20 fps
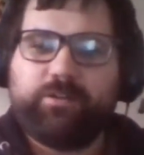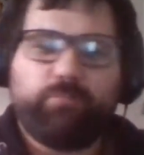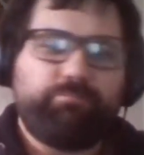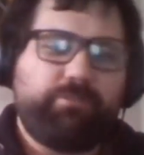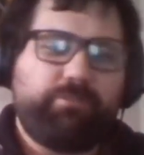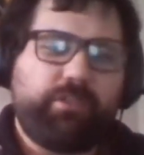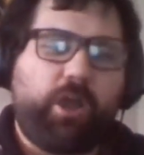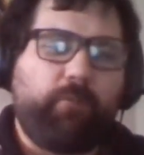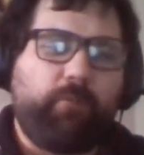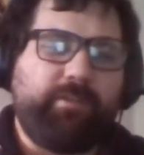I
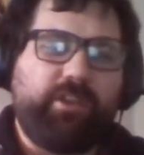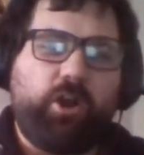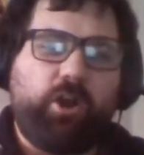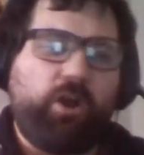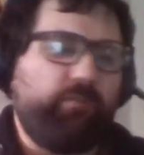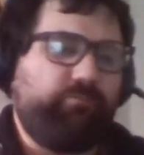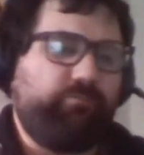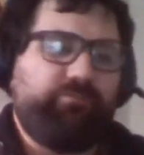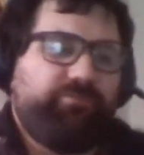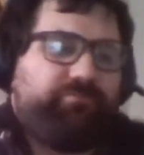mean, I
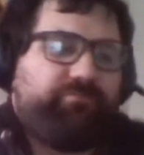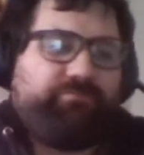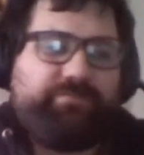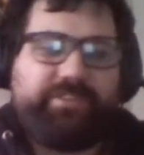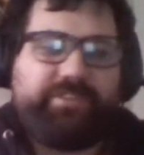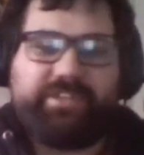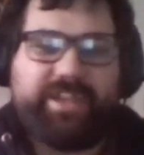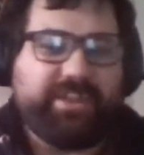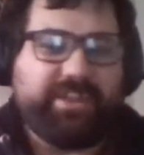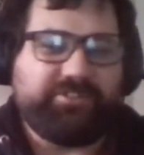
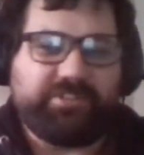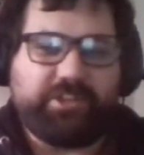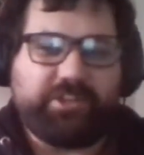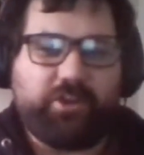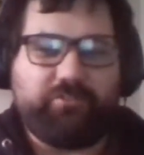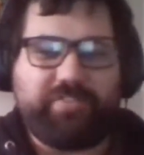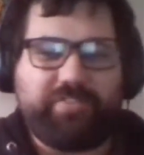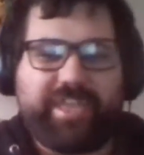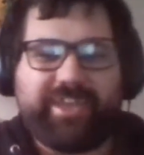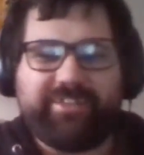didn't actually know
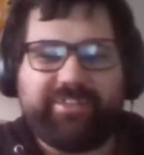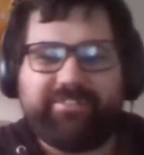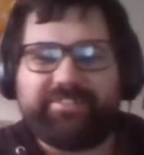the